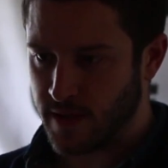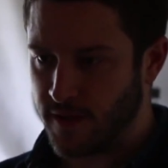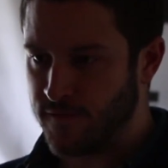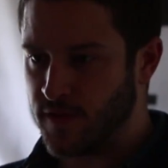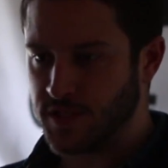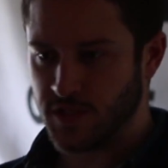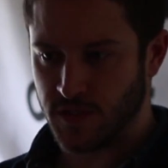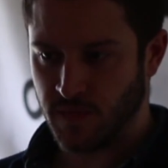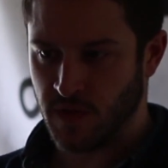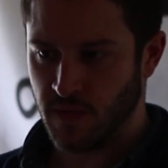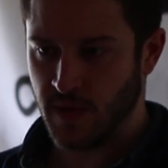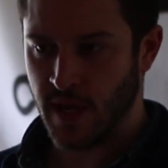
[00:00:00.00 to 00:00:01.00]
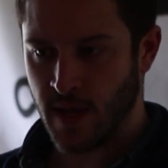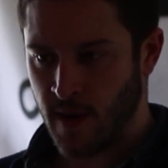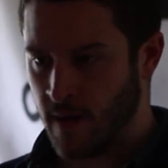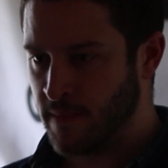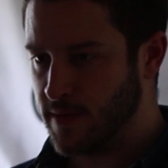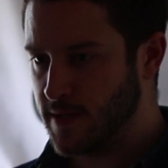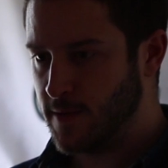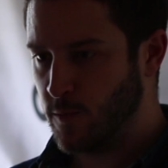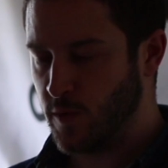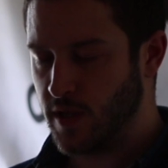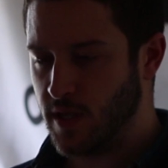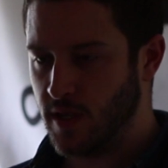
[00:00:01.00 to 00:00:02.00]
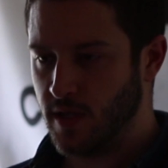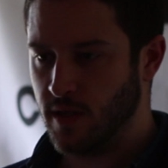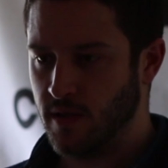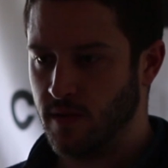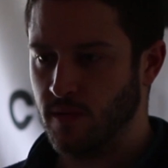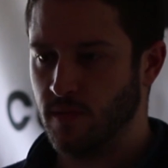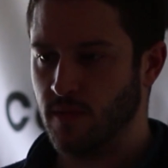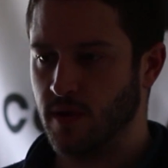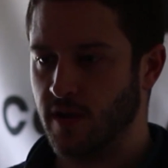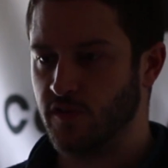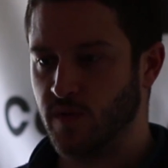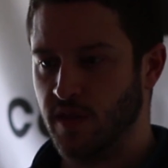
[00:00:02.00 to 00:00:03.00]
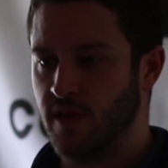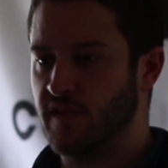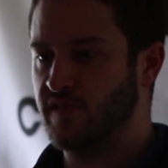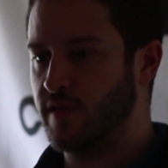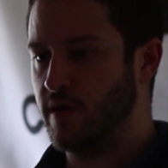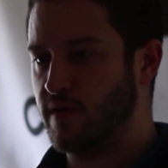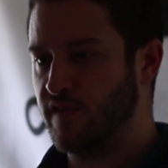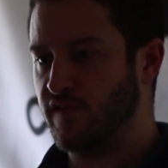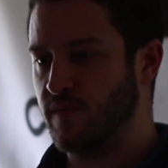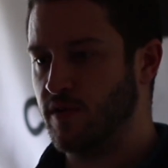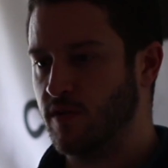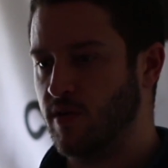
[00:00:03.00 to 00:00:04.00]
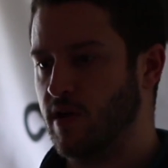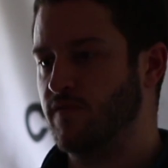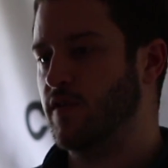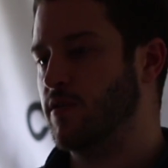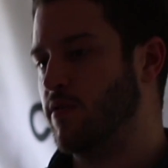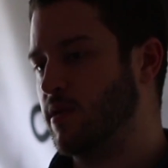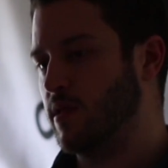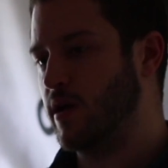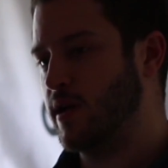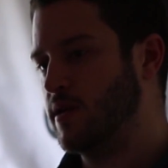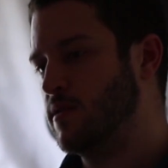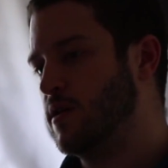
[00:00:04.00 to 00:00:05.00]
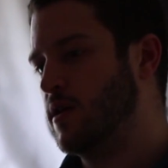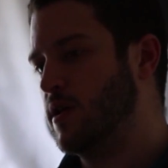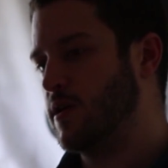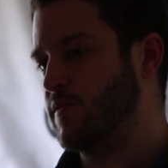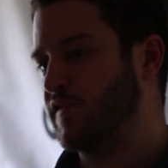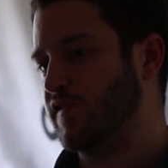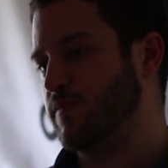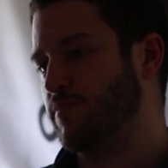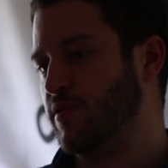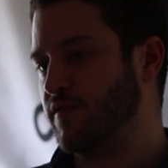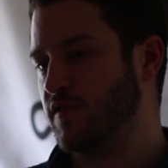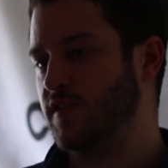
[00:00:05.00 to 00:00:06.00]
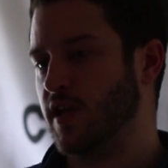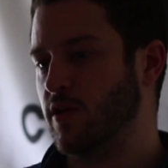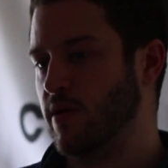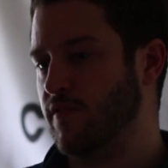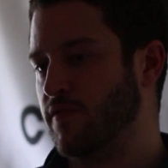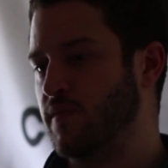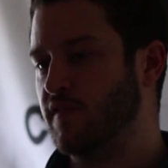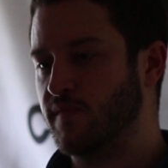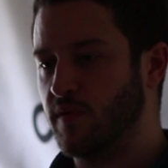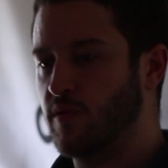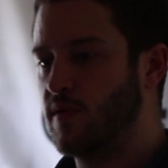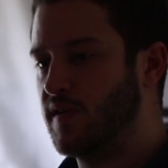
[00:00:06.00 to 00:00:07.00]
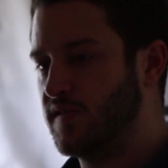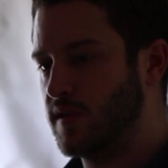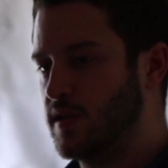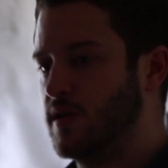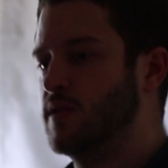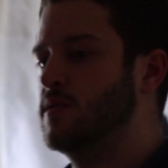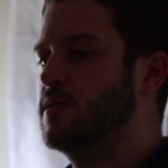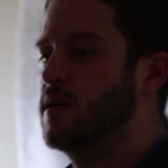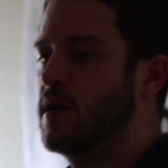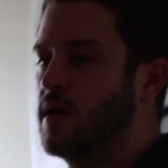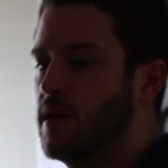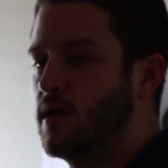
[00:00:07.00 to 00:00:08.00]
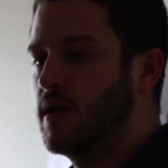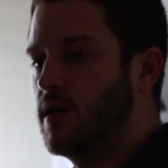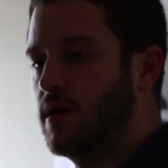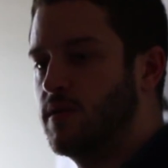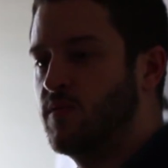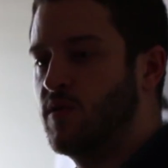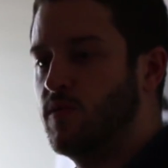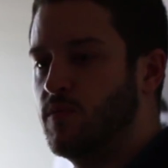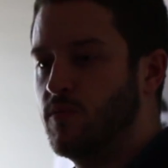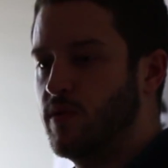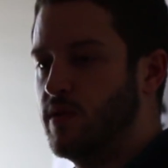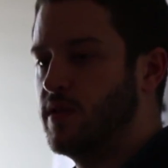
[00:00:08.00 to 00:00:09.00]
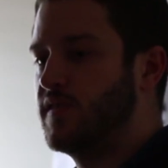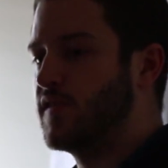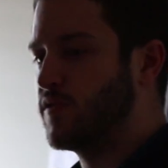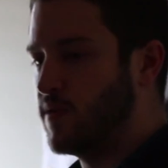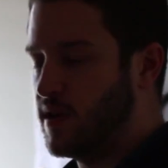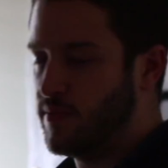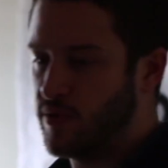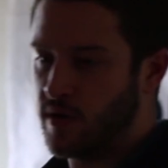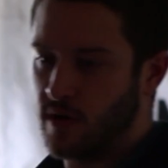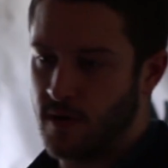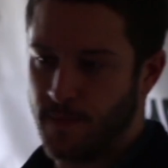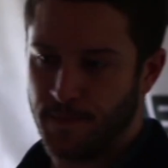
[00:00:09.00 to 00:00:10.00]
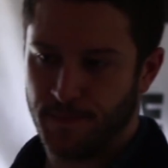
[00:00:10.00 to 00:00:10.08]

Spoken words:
Defense Distributed began humbly. We got $20,000 from a crowdfunder online. It was briefly taken away from us, but we raised it again. Then we released a 3D printer.